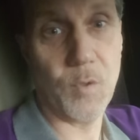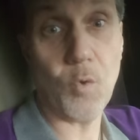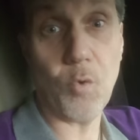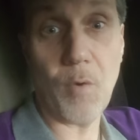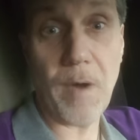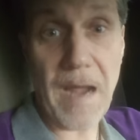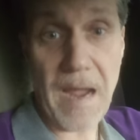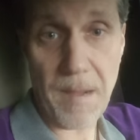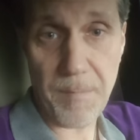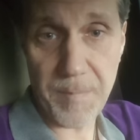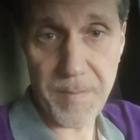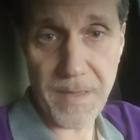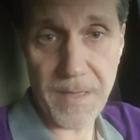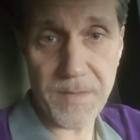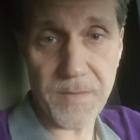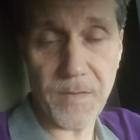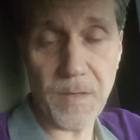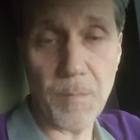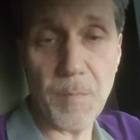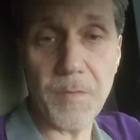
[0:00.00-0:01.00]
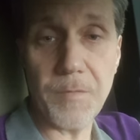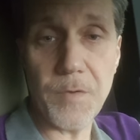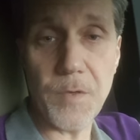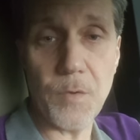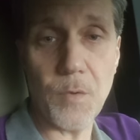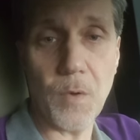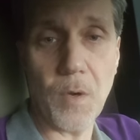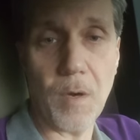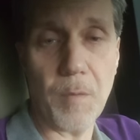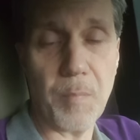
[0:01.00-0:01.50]
crap that some of
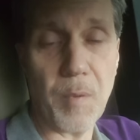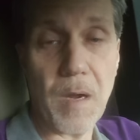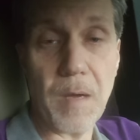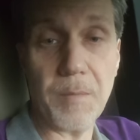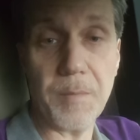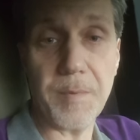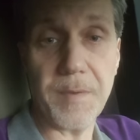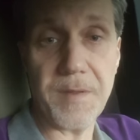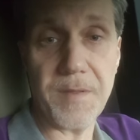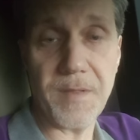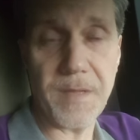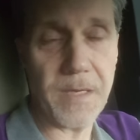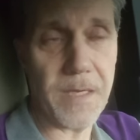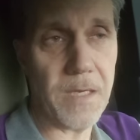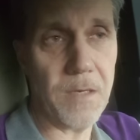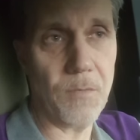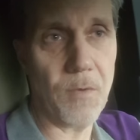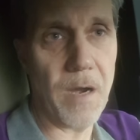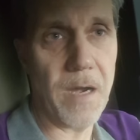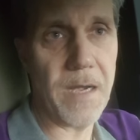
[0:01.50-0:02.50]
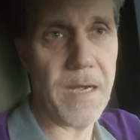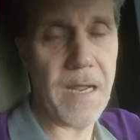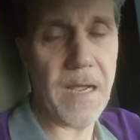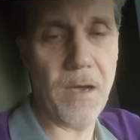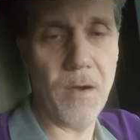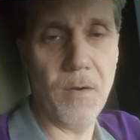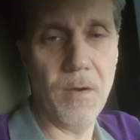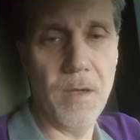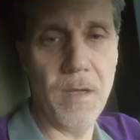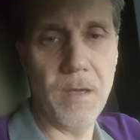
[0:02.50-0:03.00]
you are probably thinking right
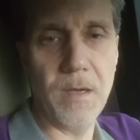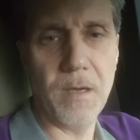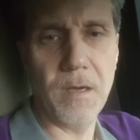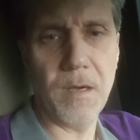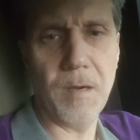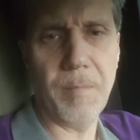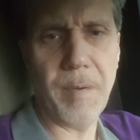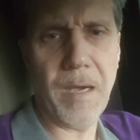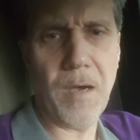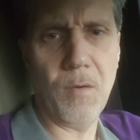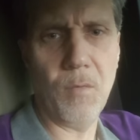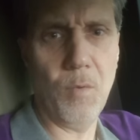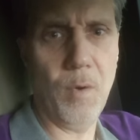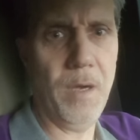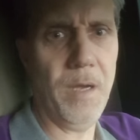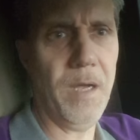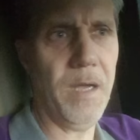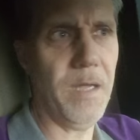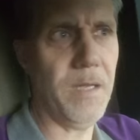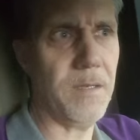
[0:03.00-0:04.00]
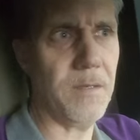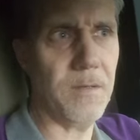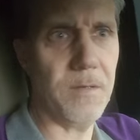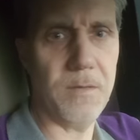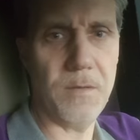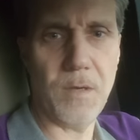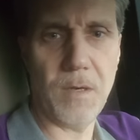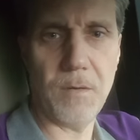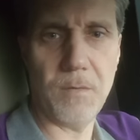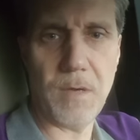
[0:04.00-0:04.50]
now about what?
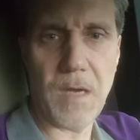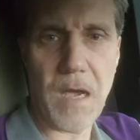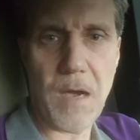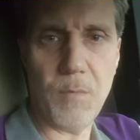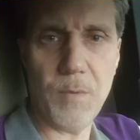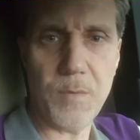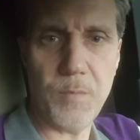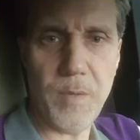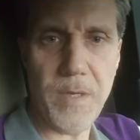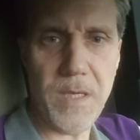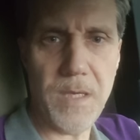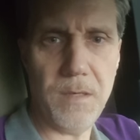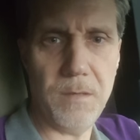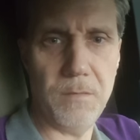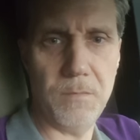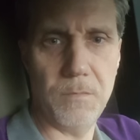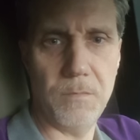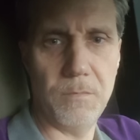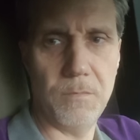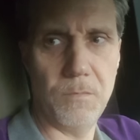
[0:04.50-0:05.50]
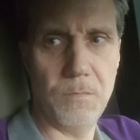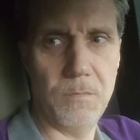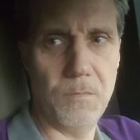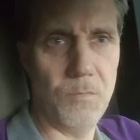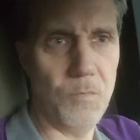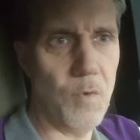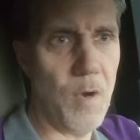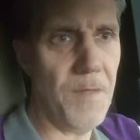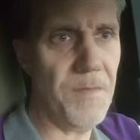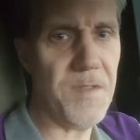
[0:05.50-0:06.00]
How would we
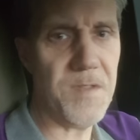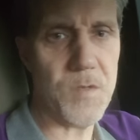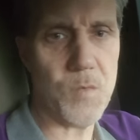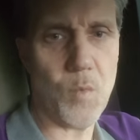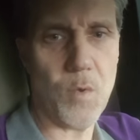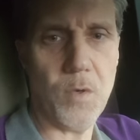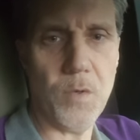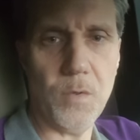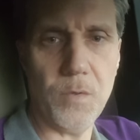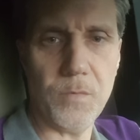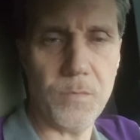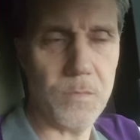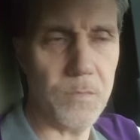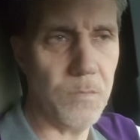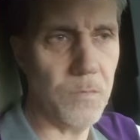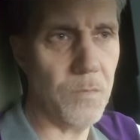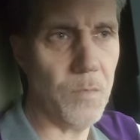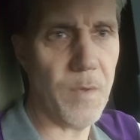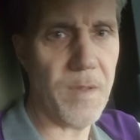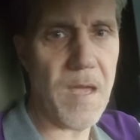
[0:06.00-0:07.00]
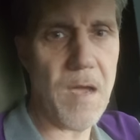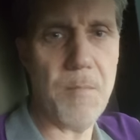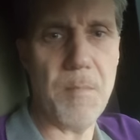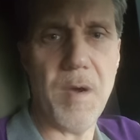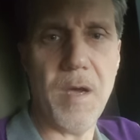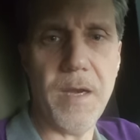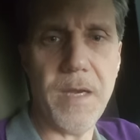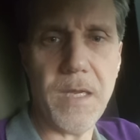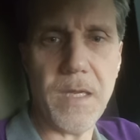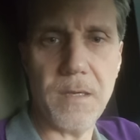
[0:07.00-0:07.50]
run this world without
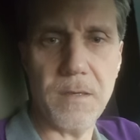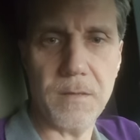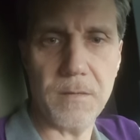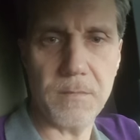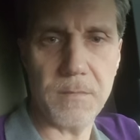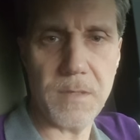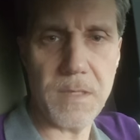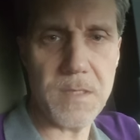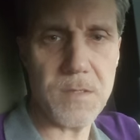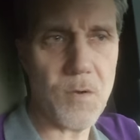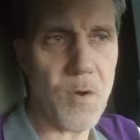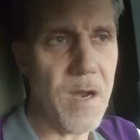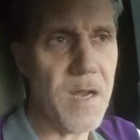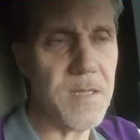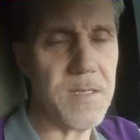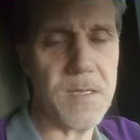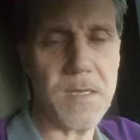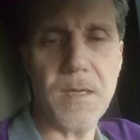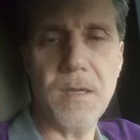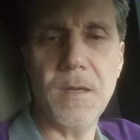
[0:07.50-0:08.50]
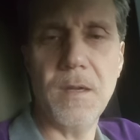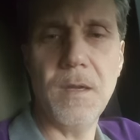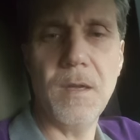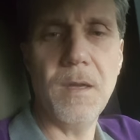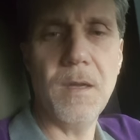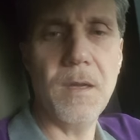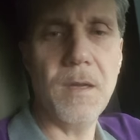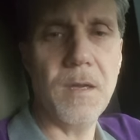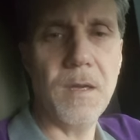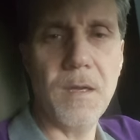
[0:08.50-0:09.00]
money? He's crazy.
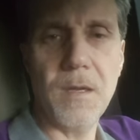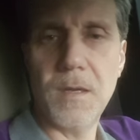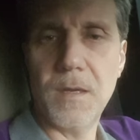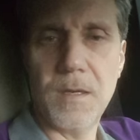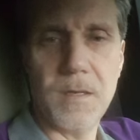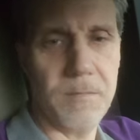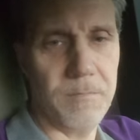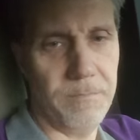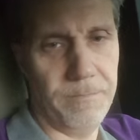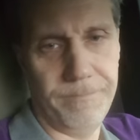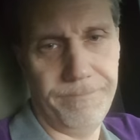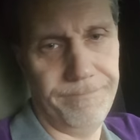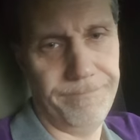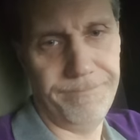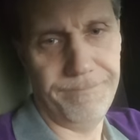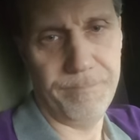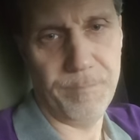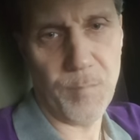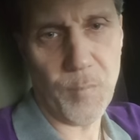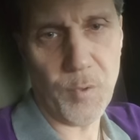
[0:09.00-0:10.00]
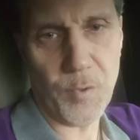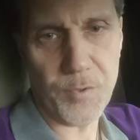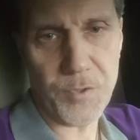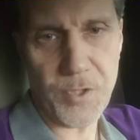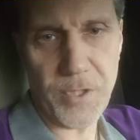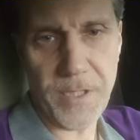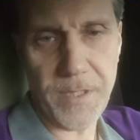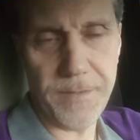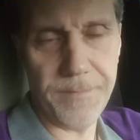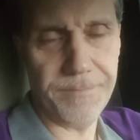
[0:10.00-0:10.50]

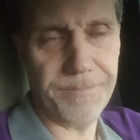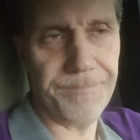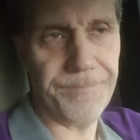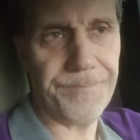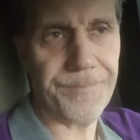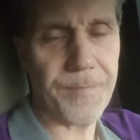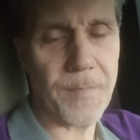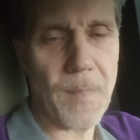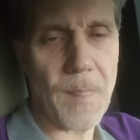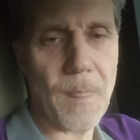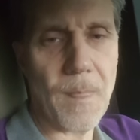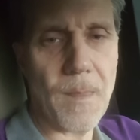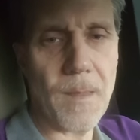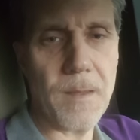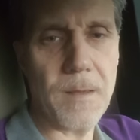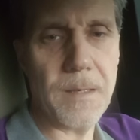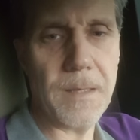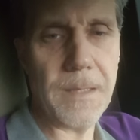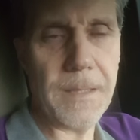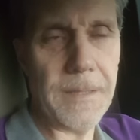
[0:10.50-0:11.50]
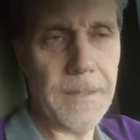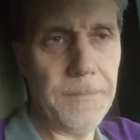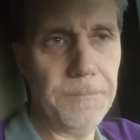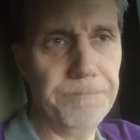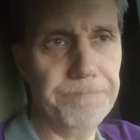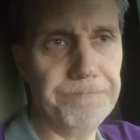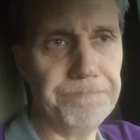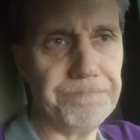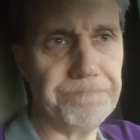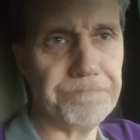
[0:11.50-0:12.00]
Bullshit.
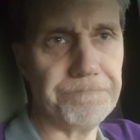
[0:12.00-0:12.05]
Um,